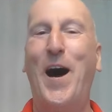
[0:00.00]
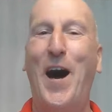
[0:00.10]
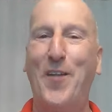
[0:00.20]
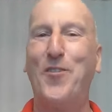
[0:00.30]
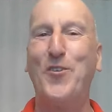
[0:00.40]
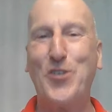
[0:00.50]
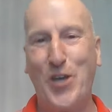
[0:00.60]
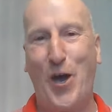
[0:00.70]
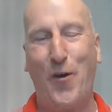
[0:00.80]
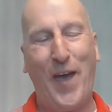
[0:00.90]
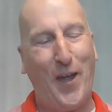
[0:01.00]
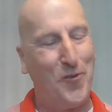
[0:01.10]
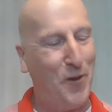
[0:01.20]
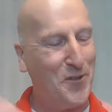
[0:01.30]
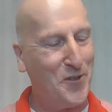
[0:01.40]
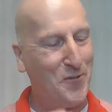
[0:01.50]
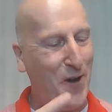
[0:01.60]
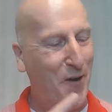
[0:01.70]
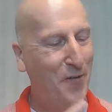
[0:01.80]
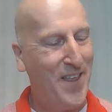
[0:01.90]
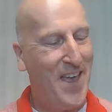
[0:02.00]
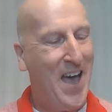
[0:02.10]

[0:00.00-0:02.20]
on the show. Hey, twice in a row.